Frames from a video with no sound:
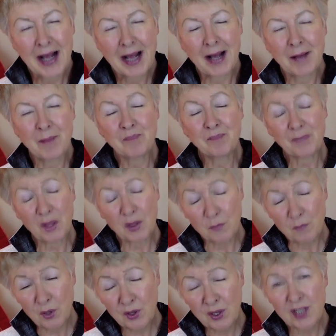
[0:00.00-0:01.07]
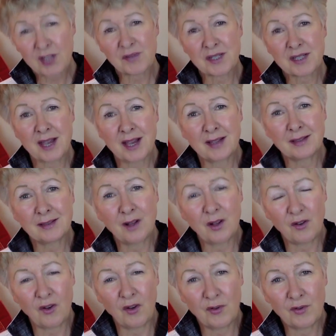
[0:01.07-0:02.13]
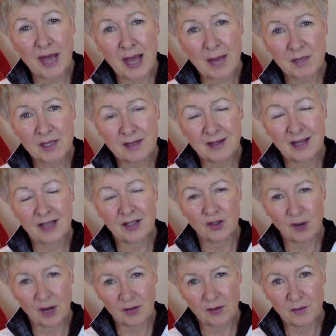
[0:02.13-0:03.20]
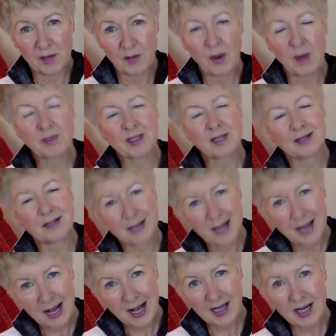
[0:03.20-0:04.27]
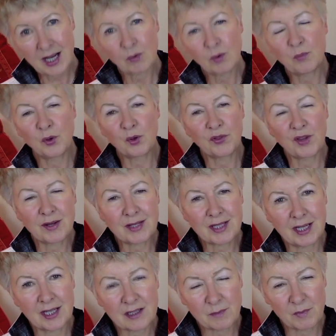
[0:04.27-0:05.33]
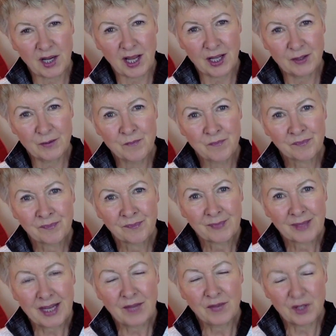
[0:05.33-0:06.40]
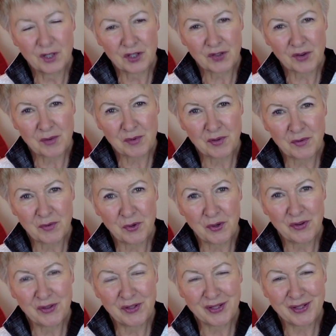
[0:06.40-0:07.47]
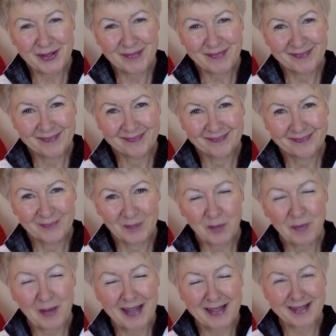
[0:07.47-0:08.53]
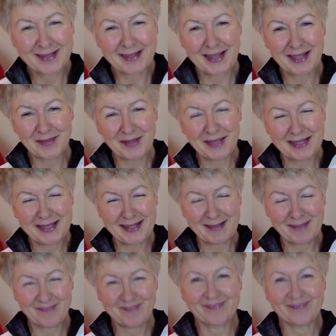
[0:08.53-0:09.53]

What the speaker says: The book is for sale on Amazon and direct from my website, and I will put those links below in the description for you too. God bless. Thanks for listening.